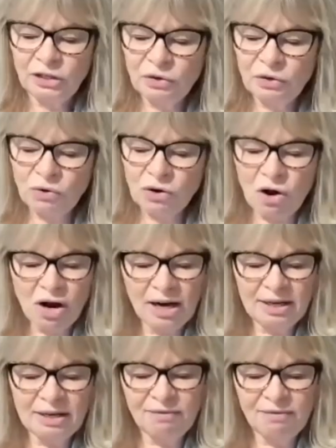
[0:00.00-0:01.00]
You know,
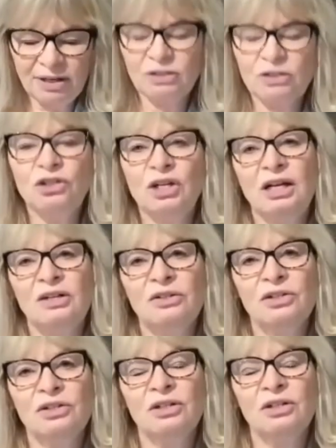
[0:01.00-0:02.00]
God invites
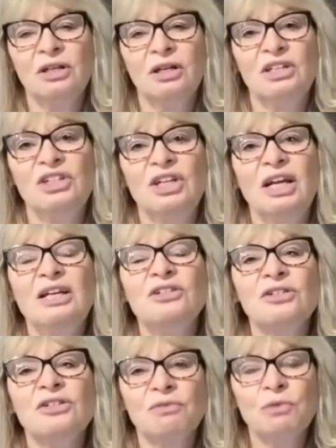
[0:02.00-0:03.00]
change. Change
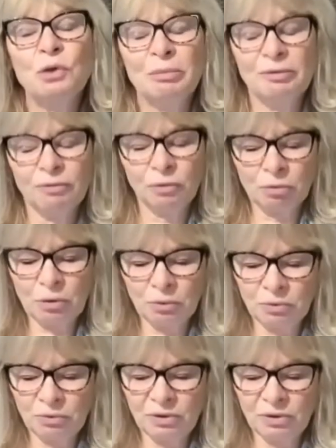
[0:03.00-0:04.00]
is a form of
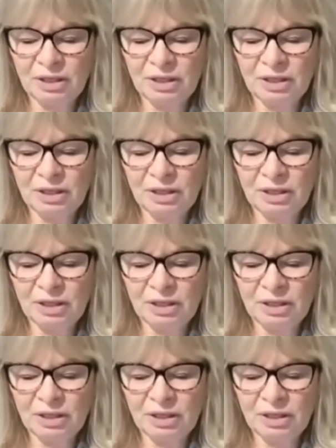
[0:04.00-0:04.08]
growth.